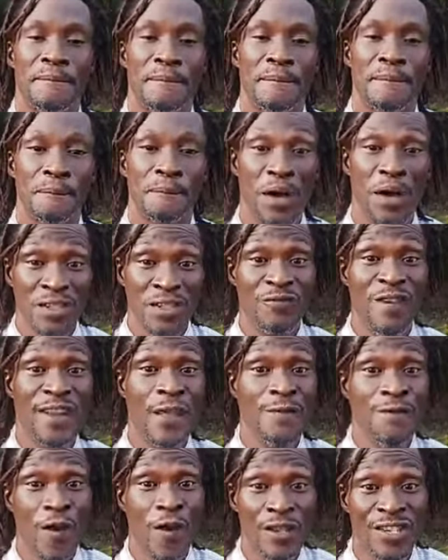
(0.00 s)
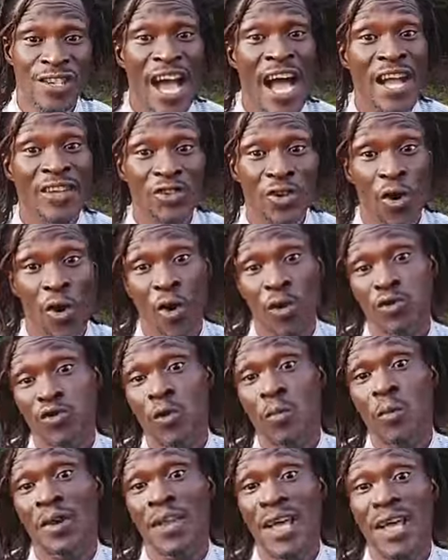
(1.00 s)
But ready for charge or hold
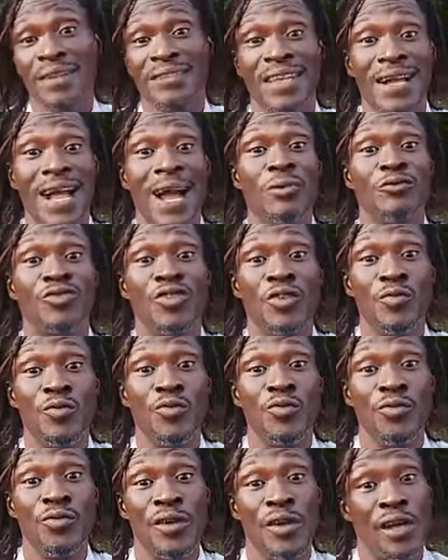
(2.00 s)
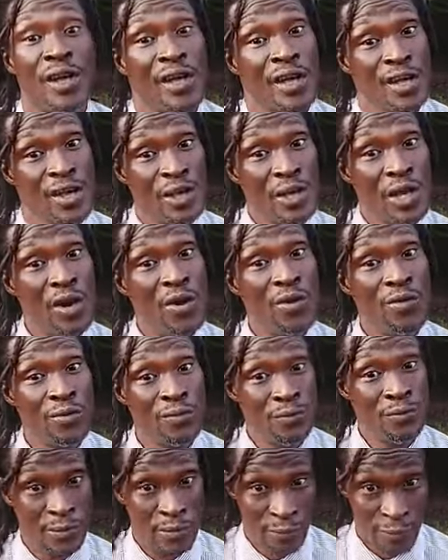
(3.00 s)
somebody else accountable, you know,
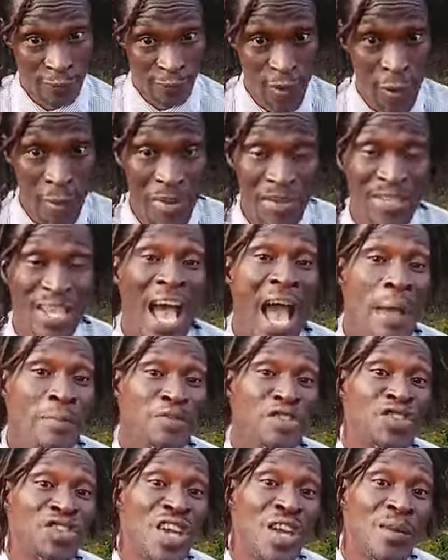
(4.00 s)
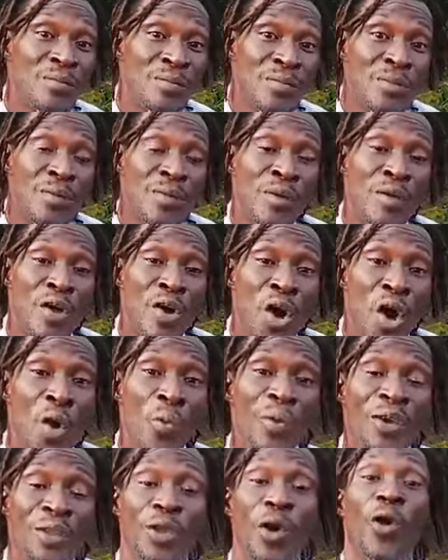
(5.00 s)
for mishaps them or
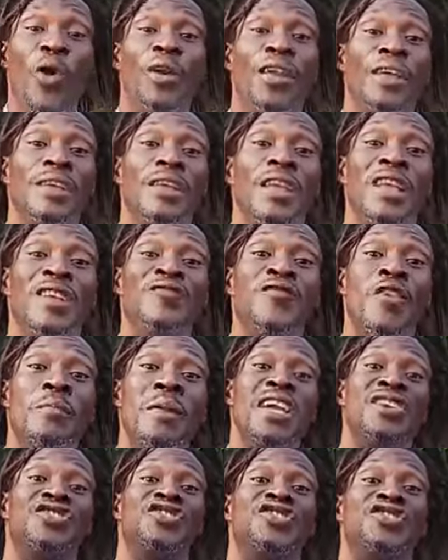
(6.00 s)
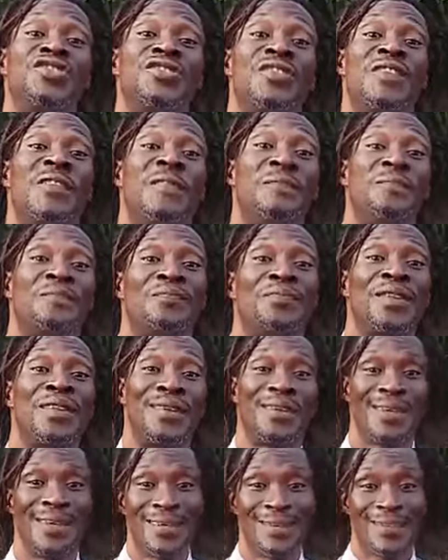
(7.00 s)
with all information.
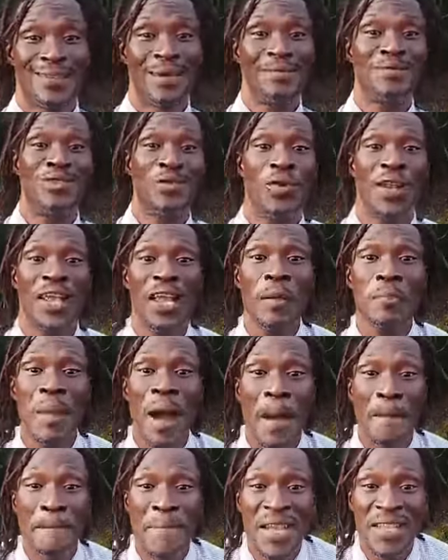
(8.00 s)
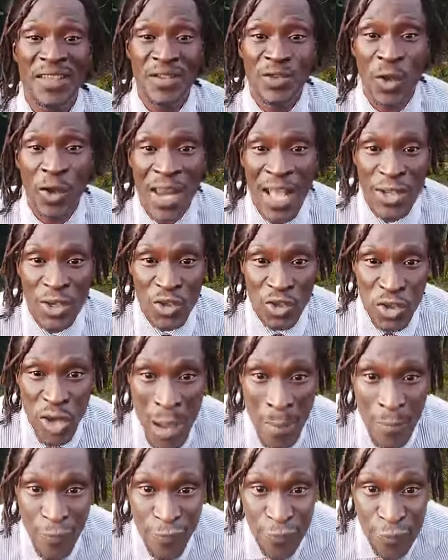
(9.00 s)
Same thing with the NEPA beats Donald
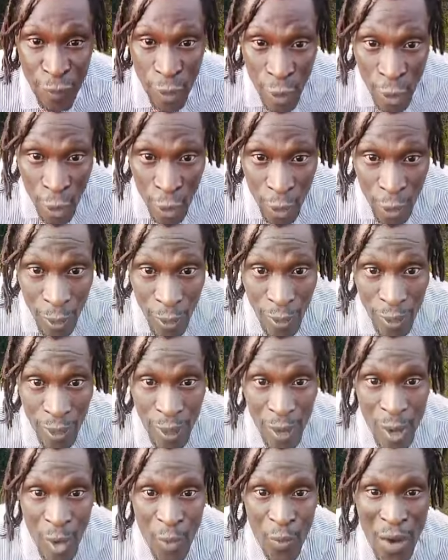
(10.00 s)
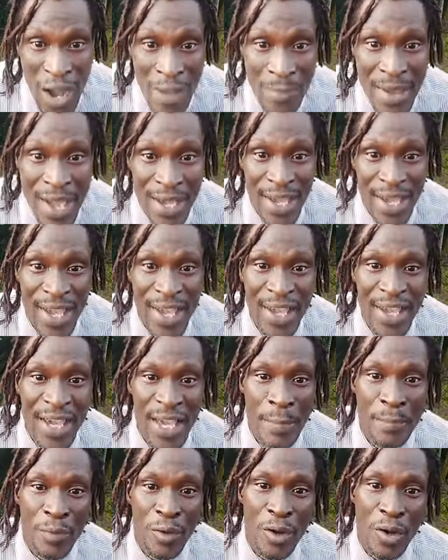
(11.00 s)
Trump for. Why make he
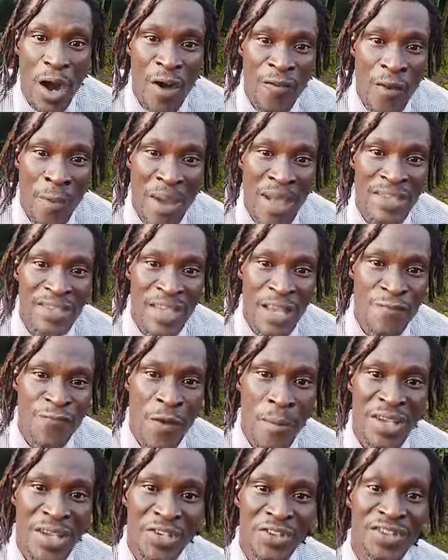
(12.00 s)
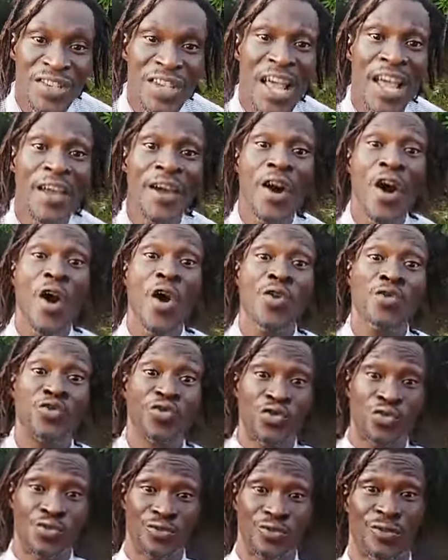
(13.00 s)
keep government information and I owes.